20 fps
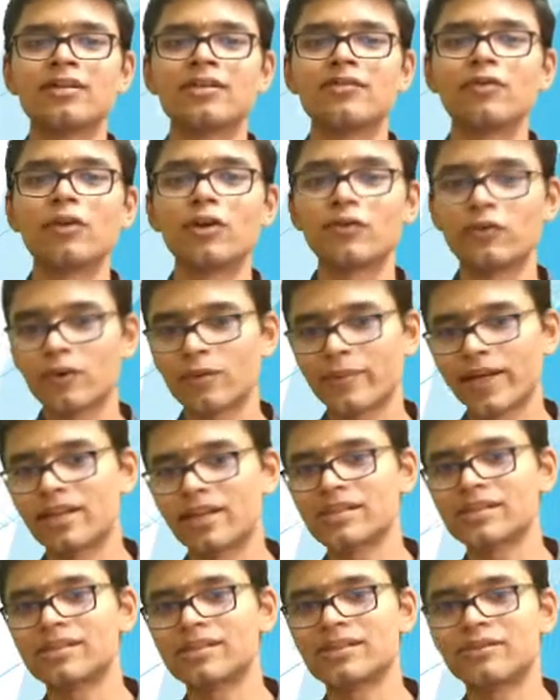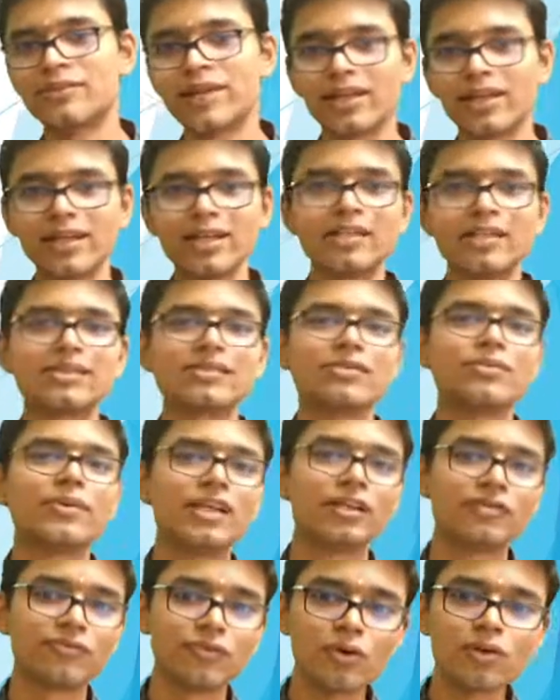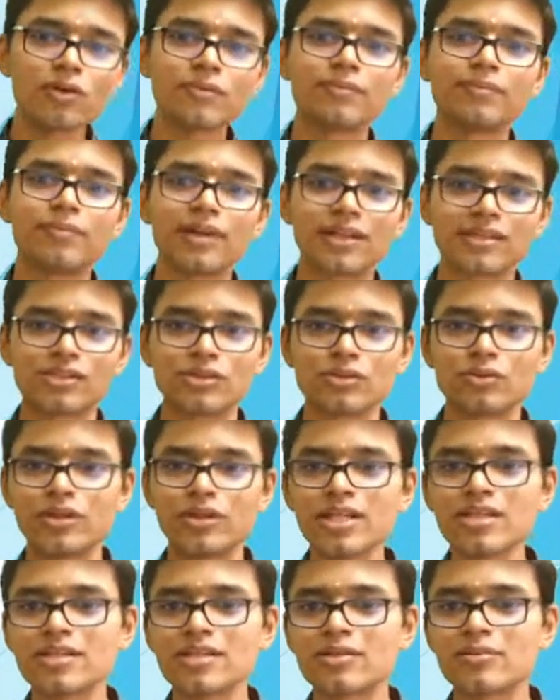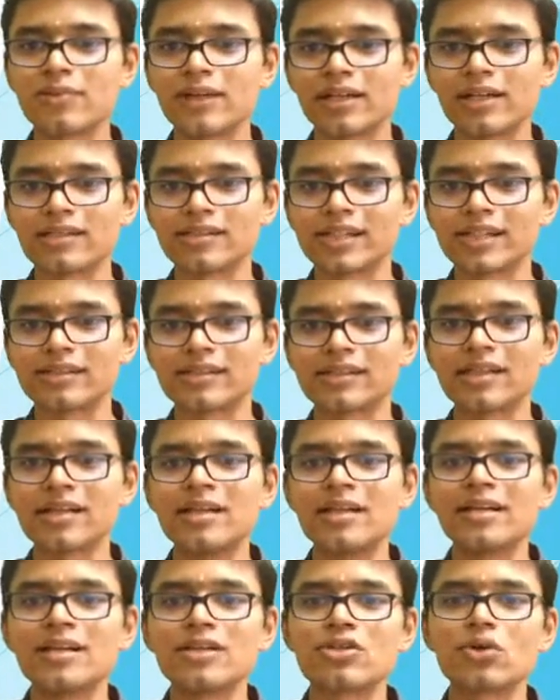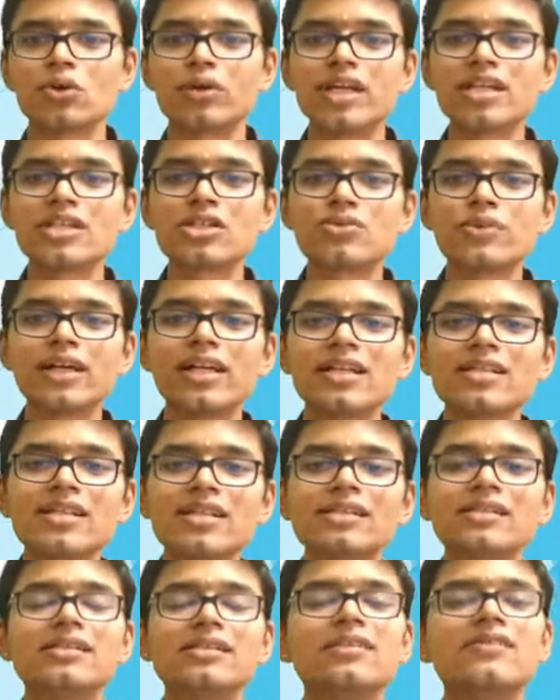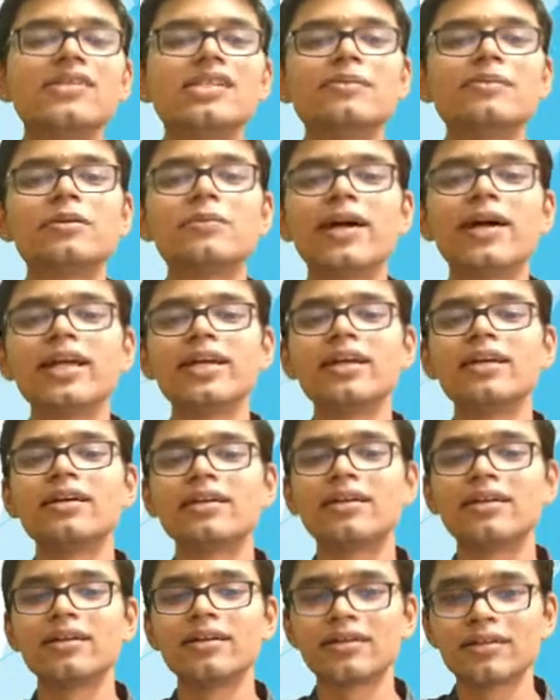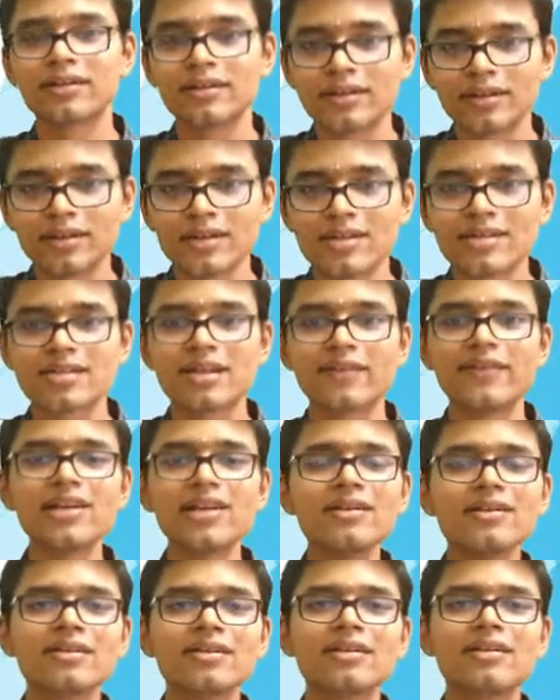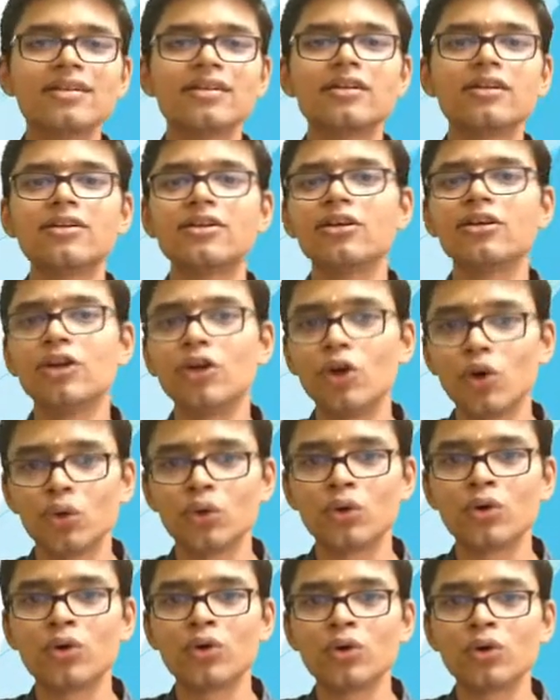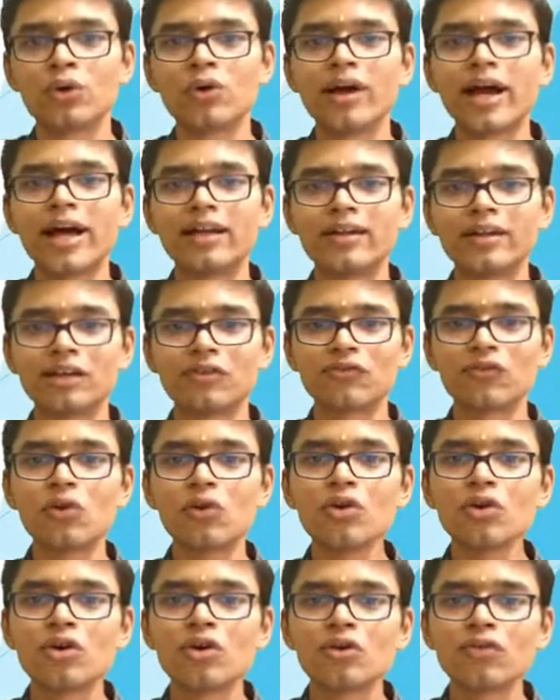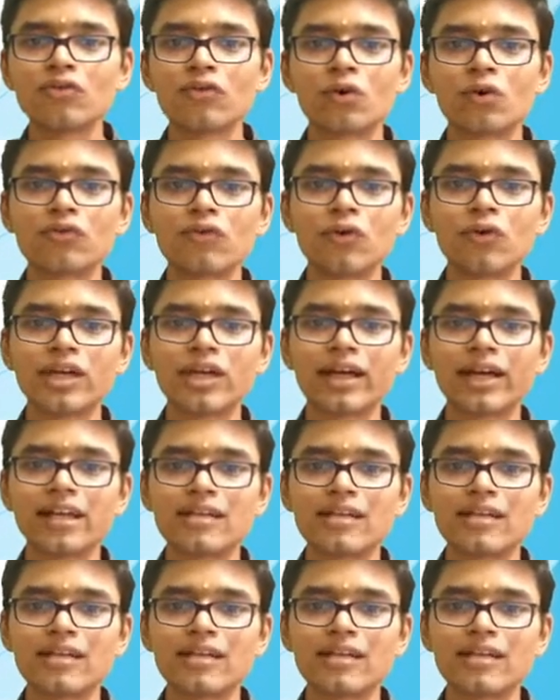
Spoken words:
44 minus 20 is 24, plus 2 is 26. So is 26 divisible by 7? No. And therefore 449